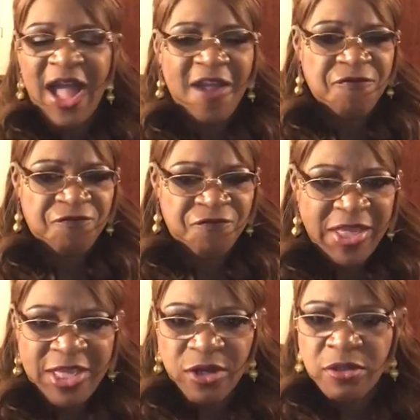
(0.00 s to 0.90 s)
I
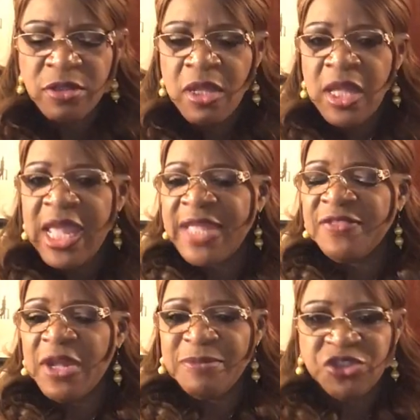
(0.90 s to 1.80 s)
fail
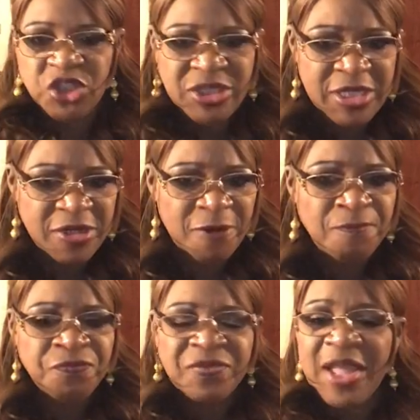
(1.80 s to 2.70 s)
and I'm a
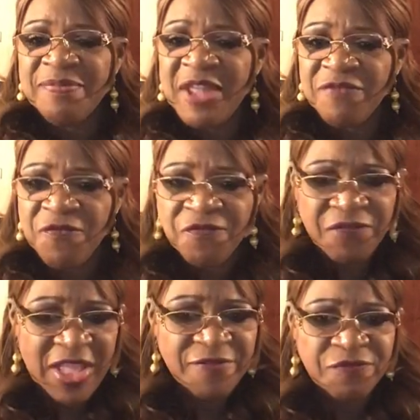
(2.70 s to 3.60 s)
cheater I'm never
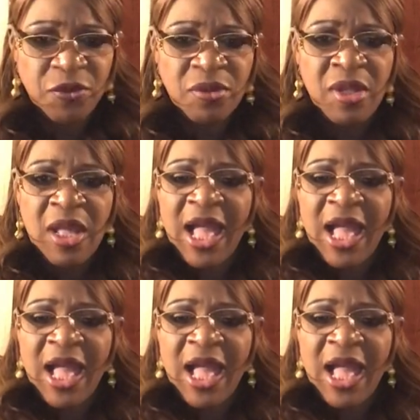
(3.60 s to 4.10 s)
faithful.